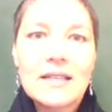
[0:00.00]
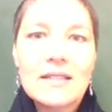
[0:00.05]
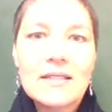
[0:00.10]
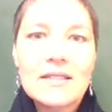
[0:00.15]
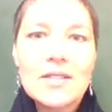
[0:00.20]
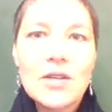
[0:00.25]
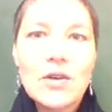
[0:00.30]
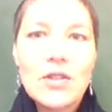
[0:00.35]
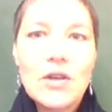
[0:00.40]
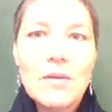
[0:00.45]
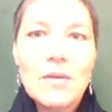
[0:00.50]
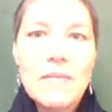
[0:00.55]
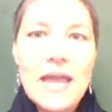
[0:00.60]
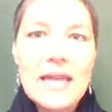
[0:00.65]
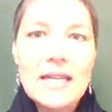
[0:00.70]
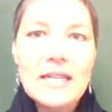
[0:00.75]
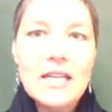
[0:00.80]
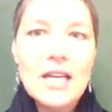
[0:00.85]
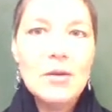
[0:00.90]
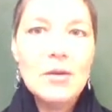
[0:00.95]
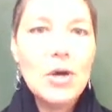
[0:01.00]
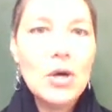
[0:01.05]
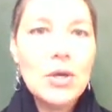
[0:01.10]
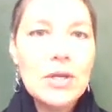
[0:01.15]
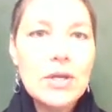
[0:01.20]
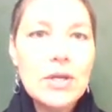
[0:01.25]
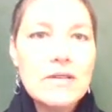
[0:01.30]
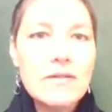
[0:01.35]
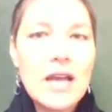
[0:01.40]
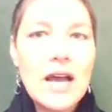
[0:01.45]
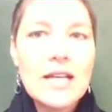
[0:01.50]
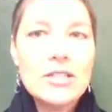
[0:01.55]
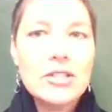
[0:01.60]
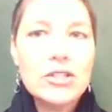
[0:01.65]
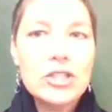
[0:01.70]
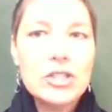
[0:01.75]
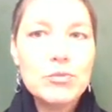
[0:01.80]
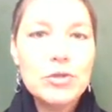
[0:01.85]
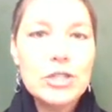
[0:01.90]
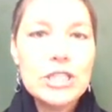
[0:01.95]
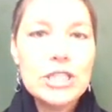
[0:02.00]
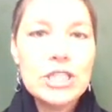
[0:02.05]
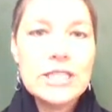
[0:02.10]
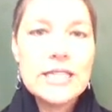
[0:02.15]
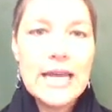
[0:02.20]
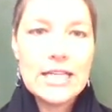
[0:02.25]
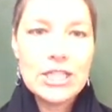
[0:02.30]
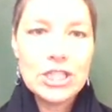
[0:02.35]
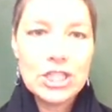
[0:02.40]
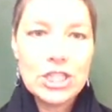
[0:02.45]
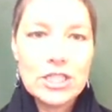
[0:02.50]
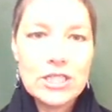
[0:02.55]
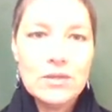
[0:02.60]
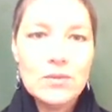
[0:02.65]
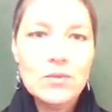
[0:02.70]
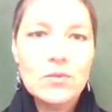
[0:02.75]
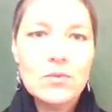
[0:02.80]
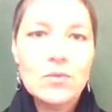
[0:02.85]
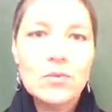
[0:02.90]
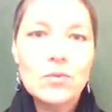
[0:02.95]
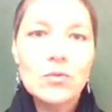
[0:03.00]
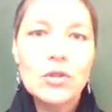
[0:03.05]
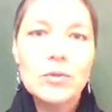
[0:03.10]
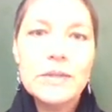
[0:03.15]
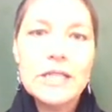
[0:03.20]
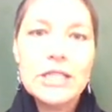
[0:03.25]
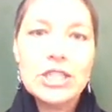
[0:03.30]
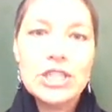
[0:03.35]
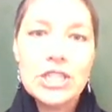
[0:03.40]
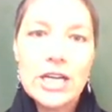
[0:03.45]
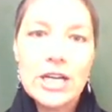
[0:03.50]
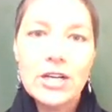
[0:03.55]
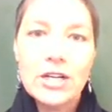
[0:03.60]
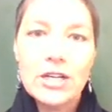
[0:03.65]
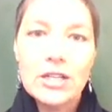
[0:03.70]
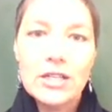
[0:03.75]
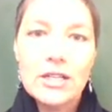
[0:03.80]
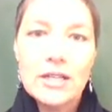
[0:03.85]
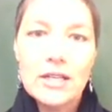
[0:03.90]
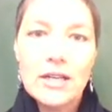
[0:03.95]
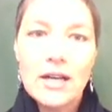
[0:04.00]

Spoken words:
So the main components of the iSearch presentation will be shared.